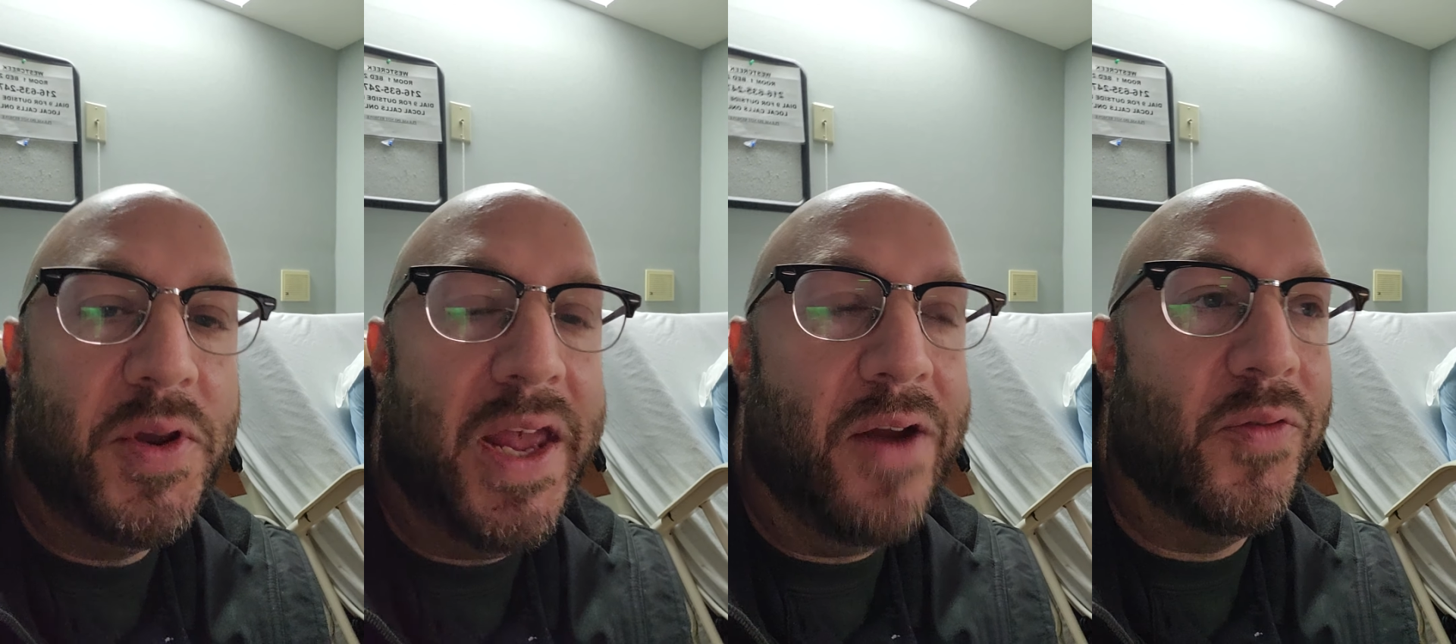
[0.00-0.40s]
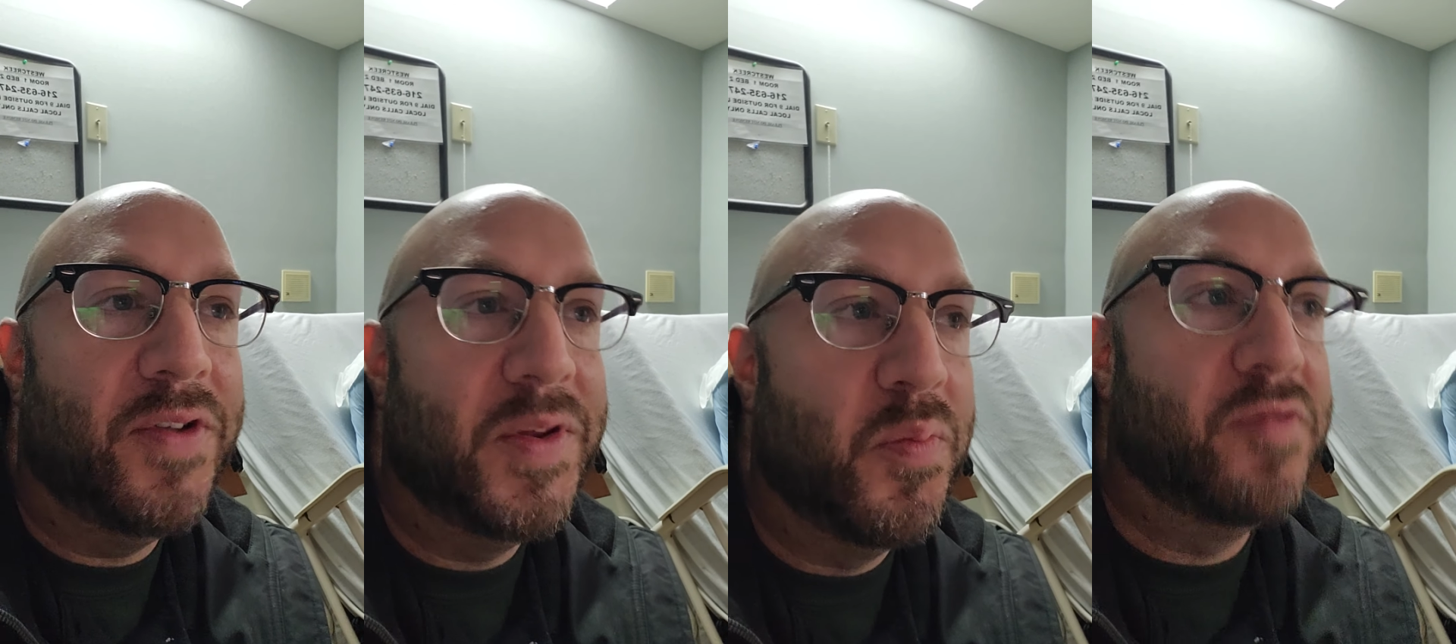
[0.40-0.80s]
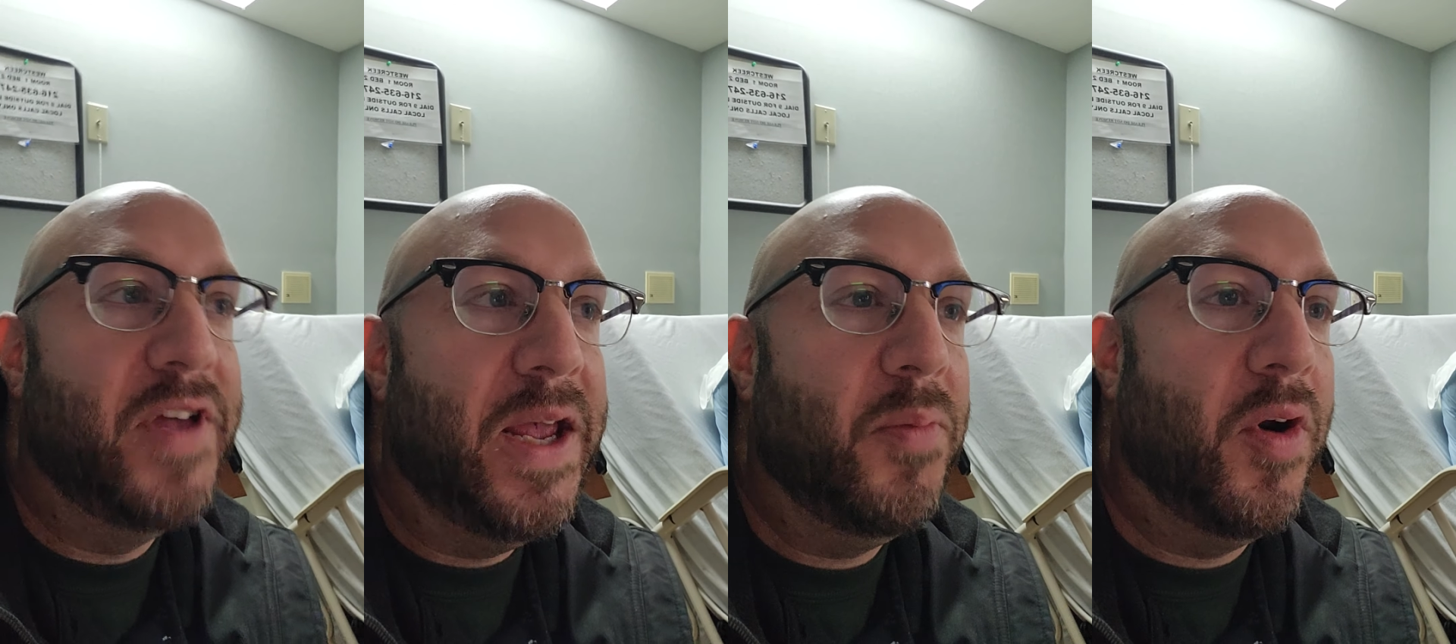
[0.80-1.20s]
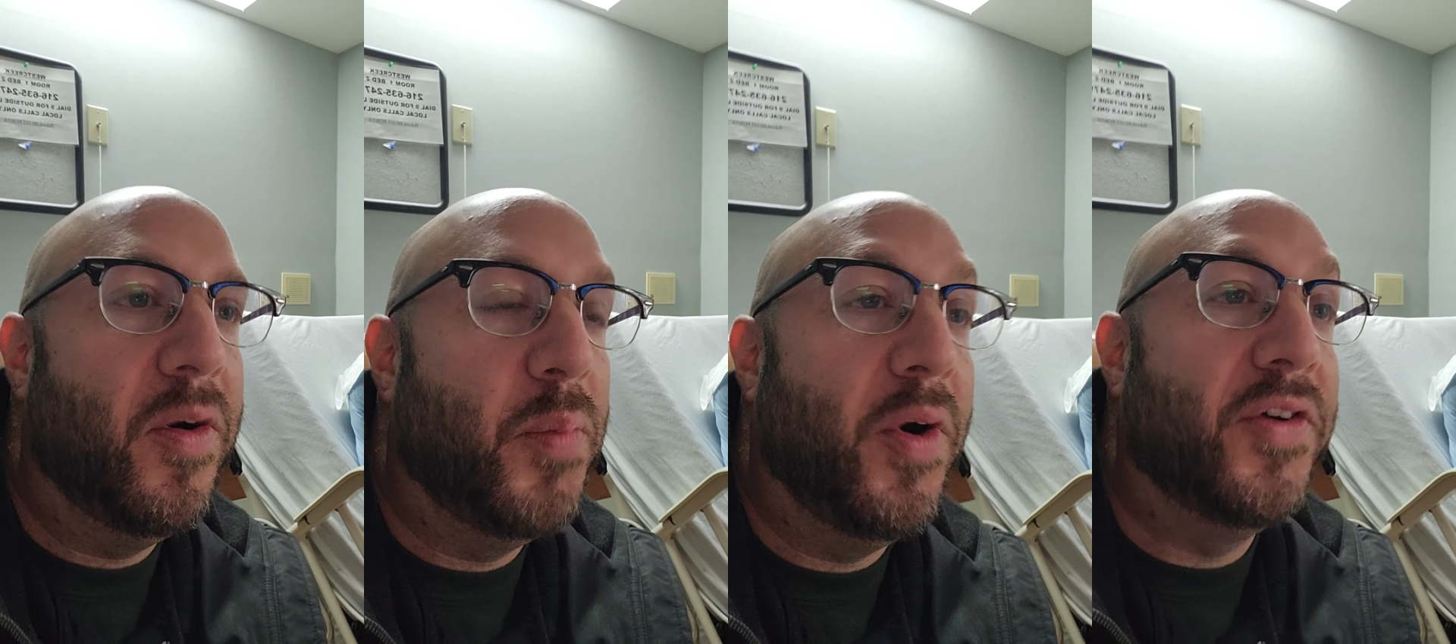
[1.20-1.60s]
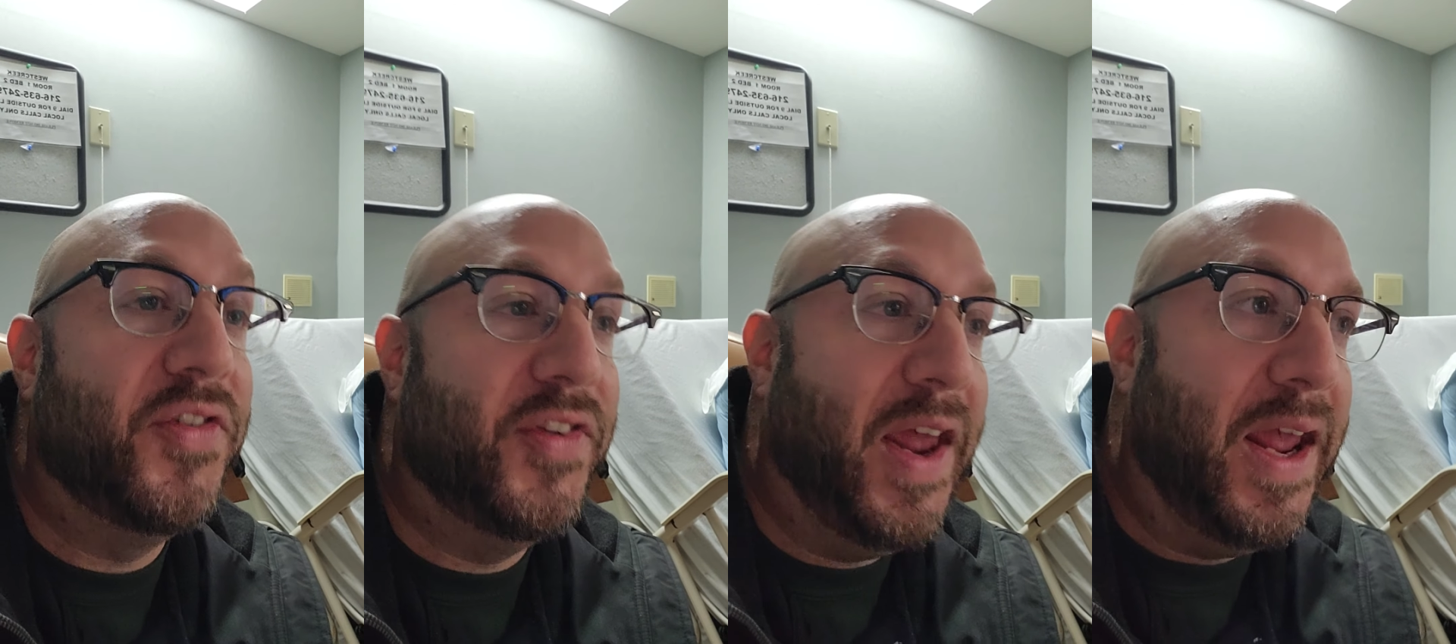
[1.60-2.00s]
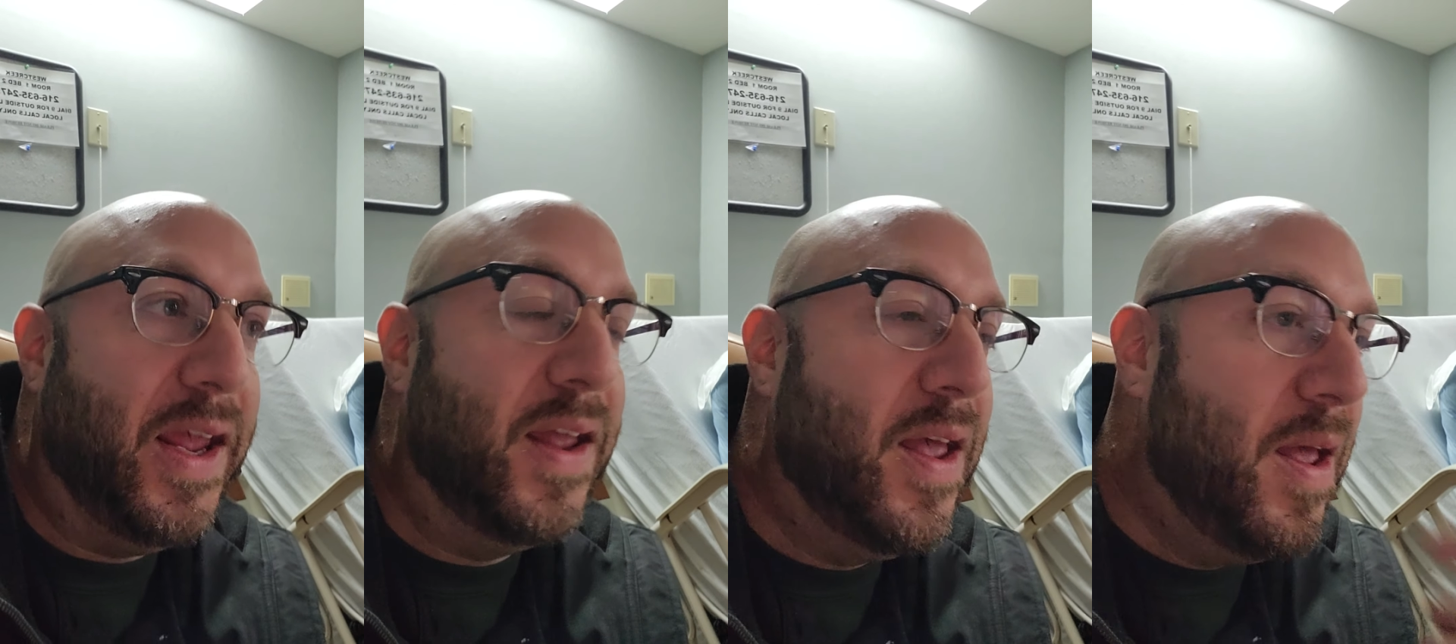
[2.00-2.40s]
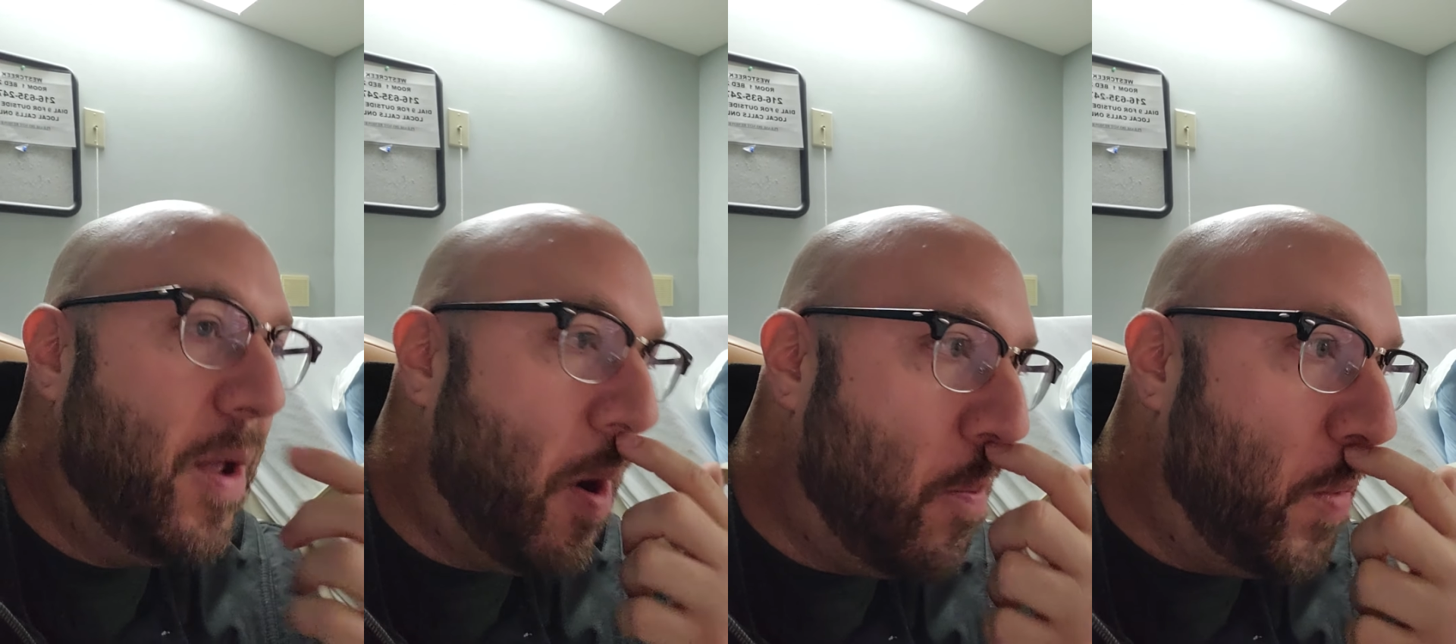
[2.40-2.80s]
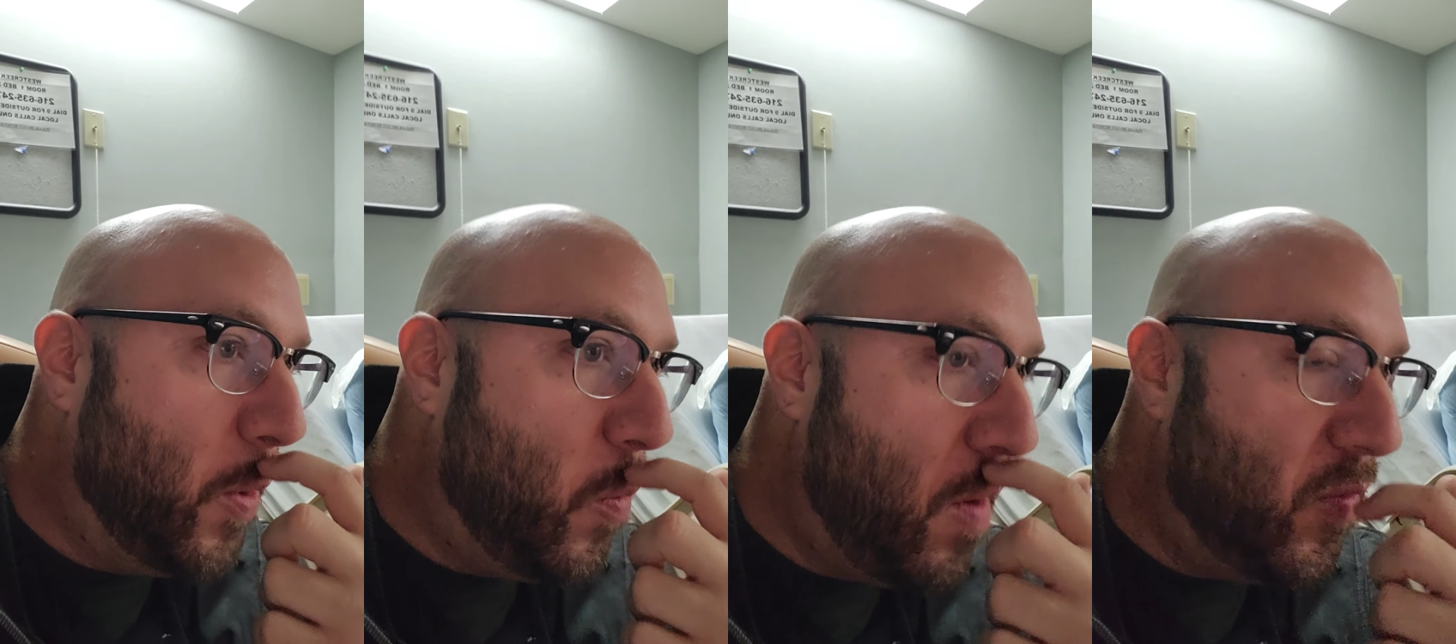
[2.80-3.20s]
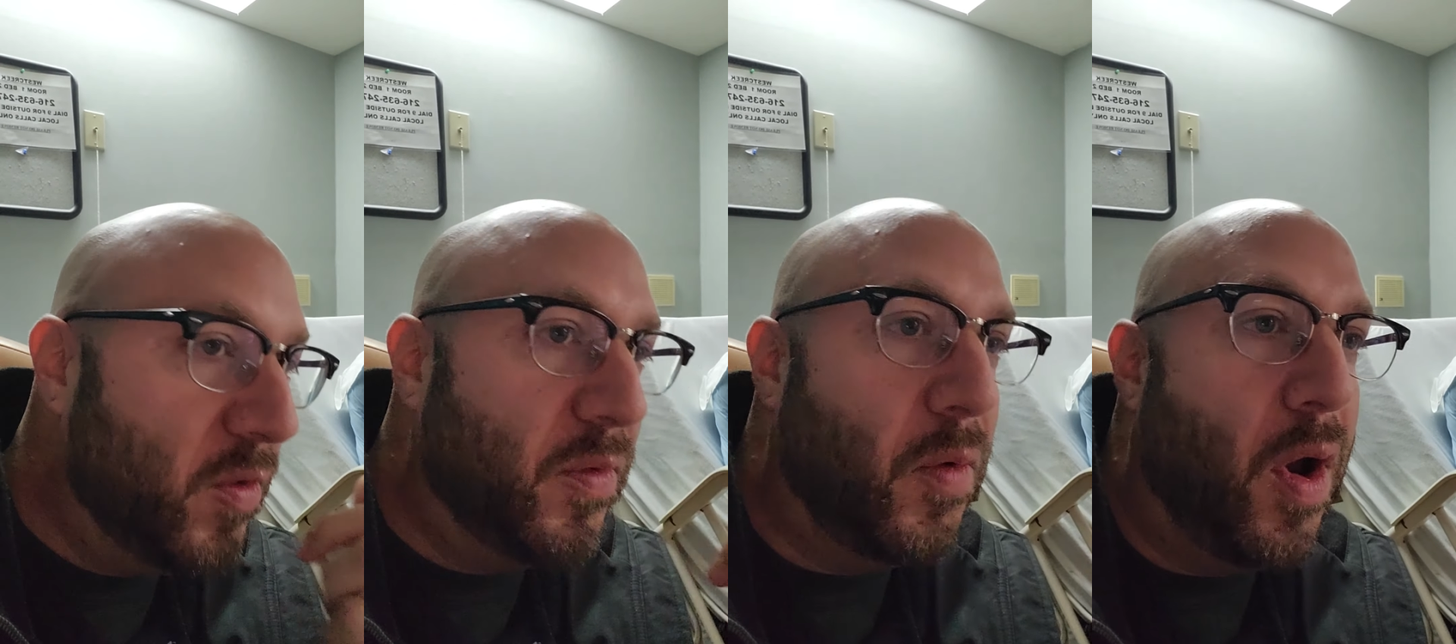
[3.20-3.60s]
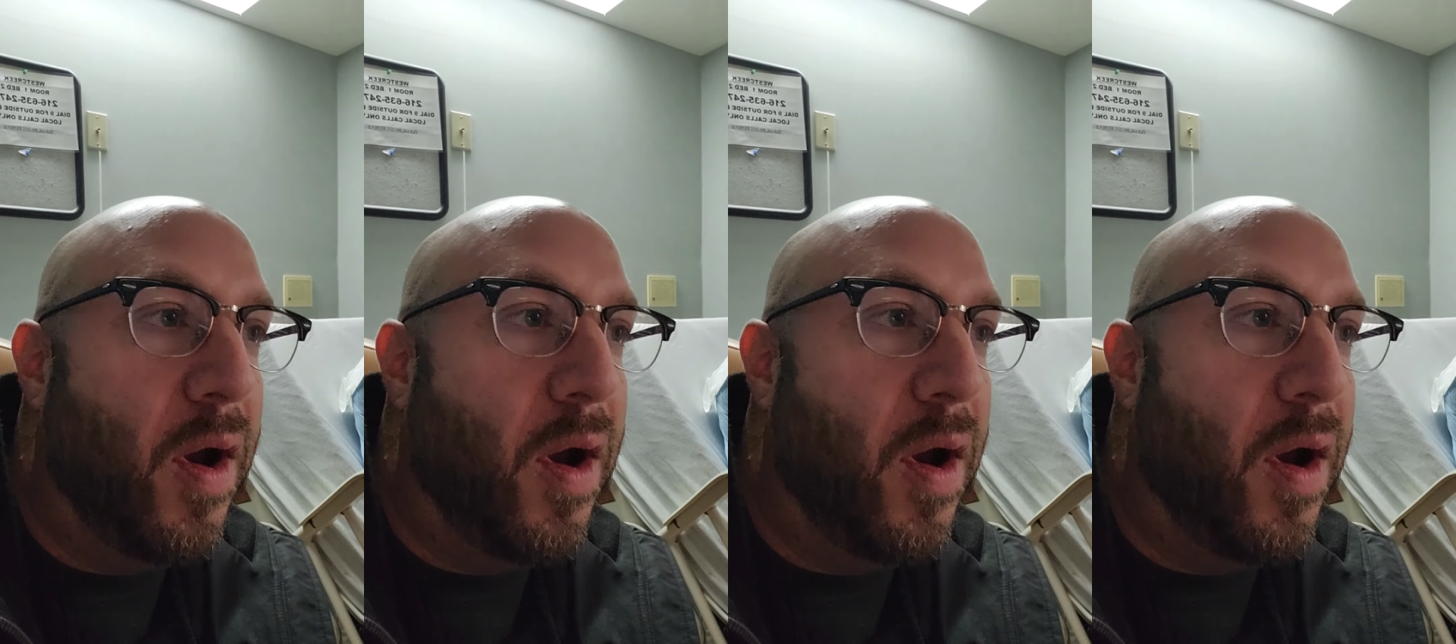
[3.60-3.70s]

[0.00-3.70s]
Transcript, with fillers: You can't really blame her per se. Um, but whoever's uh,